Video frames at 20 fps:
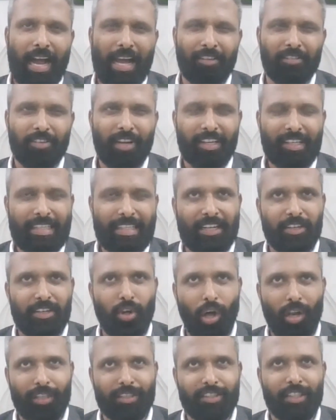i've done
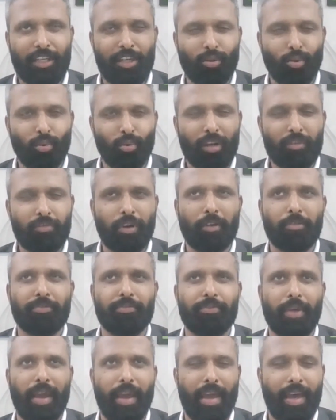technology recruiting for a
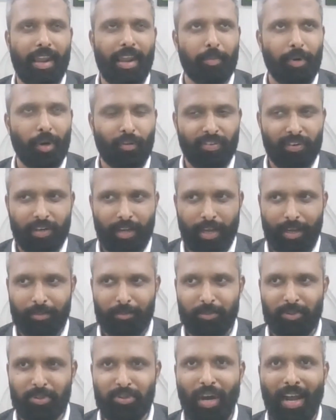fair bit of a
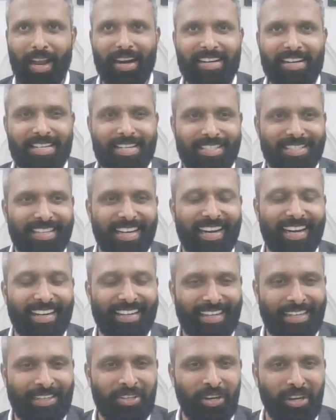time so i
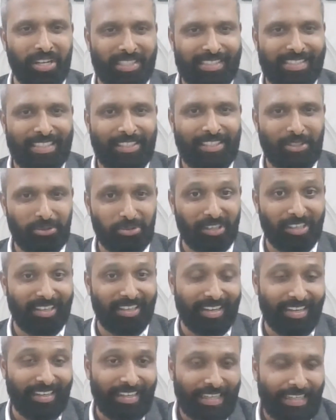understand technology to a
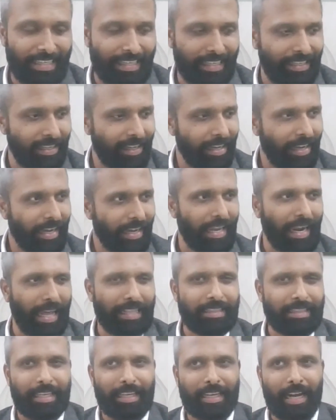great degree and
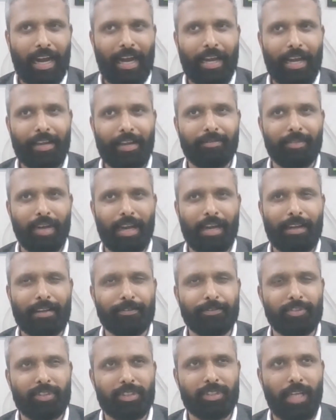i think i
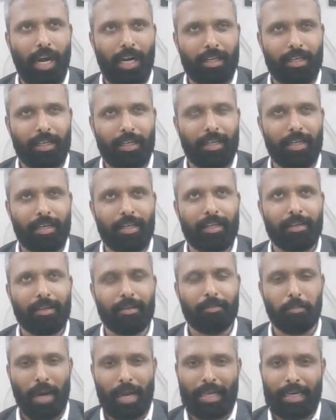i've started
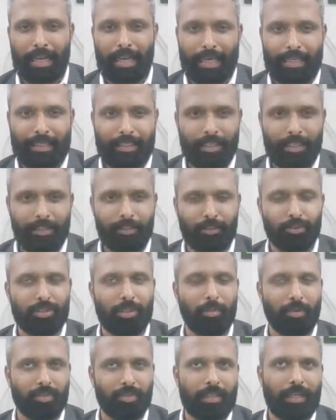my liking to
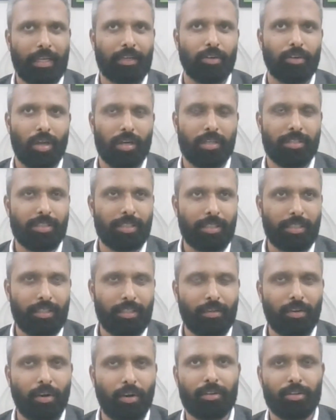some of the
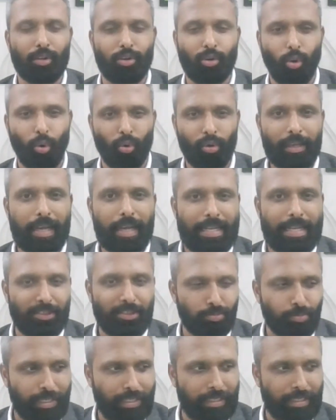technology or the coding
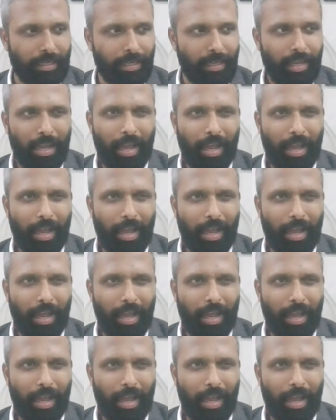aspect